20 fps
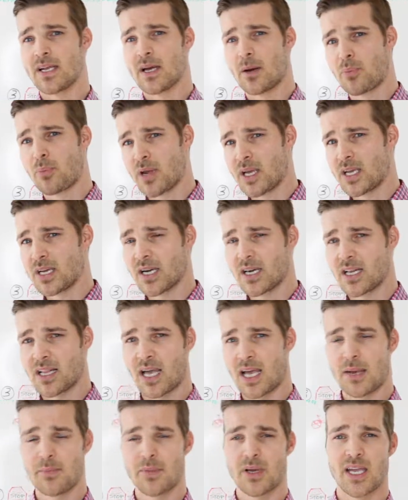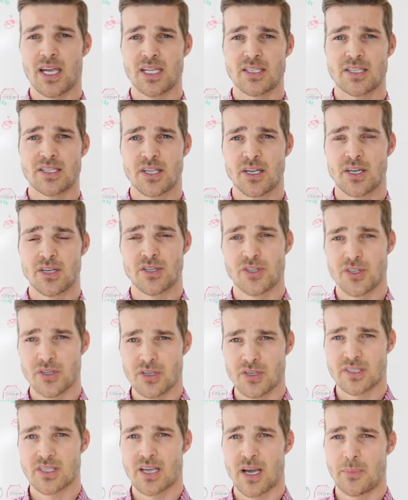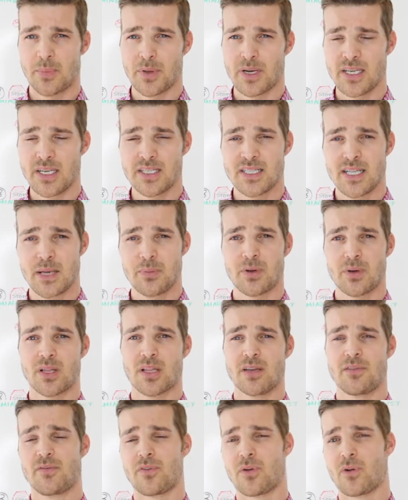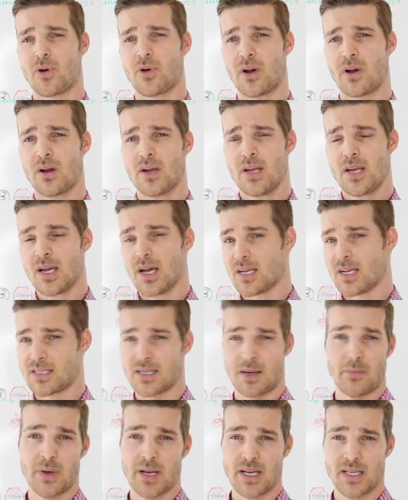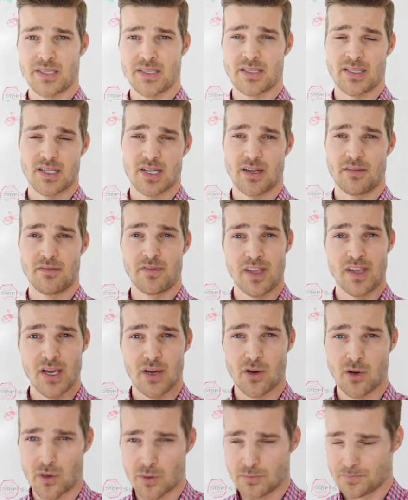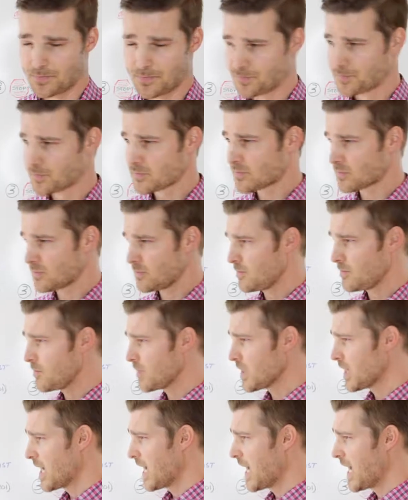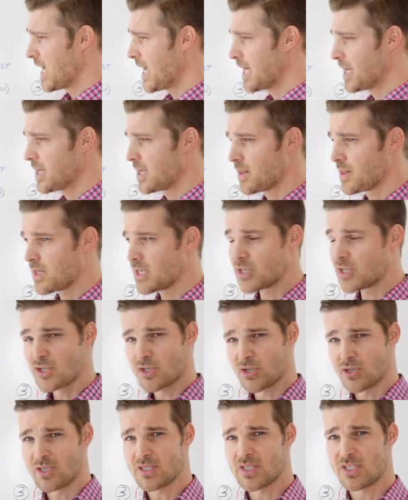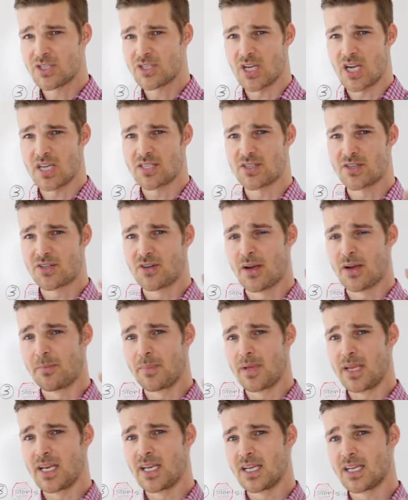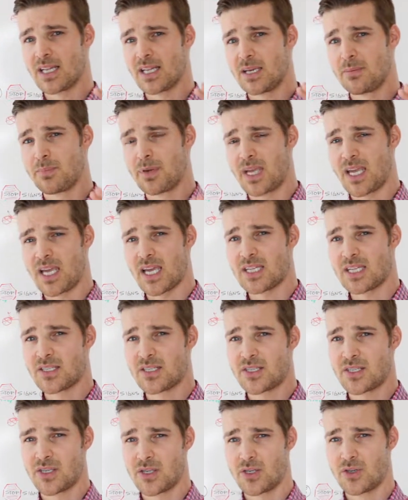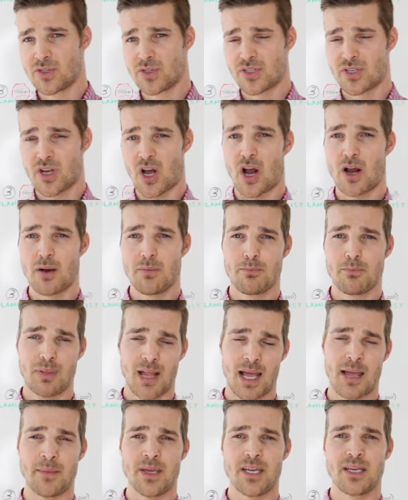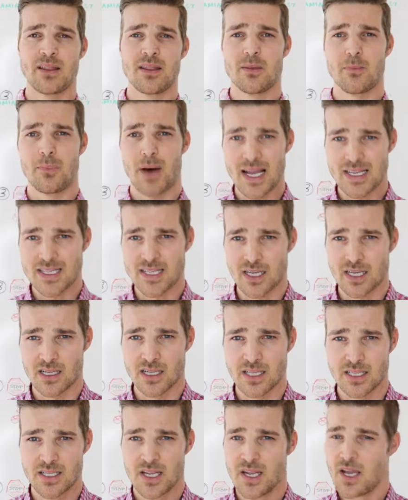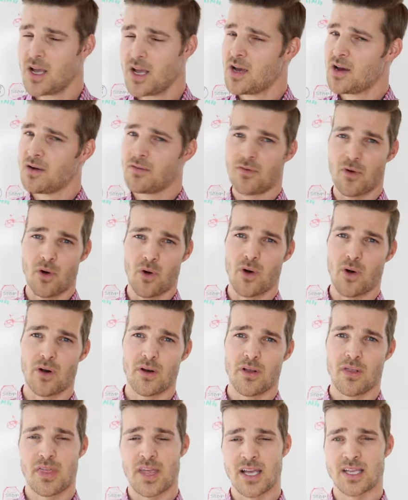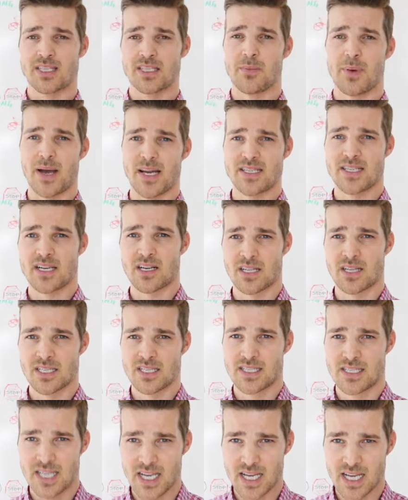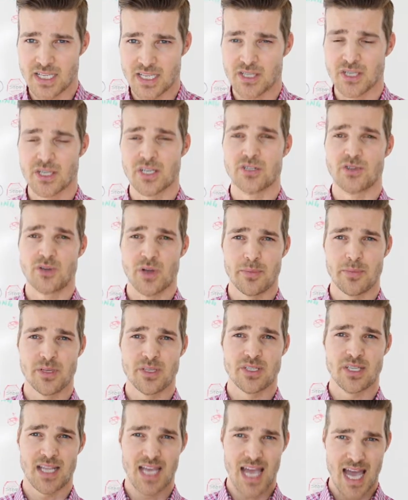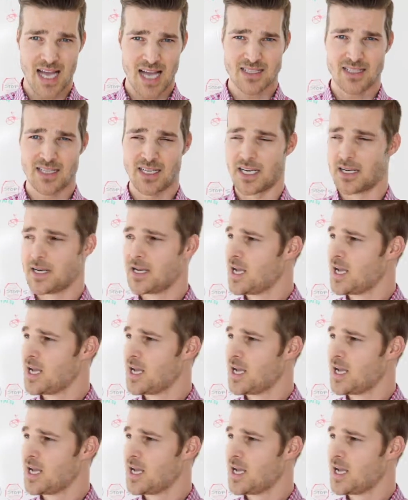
up bringing a claim against an insurance company, typically for somebody's vehicle. And the insurance adjuster immediately begins to start blaming the bicyclist for things the bicyclist did to contribute to the accident.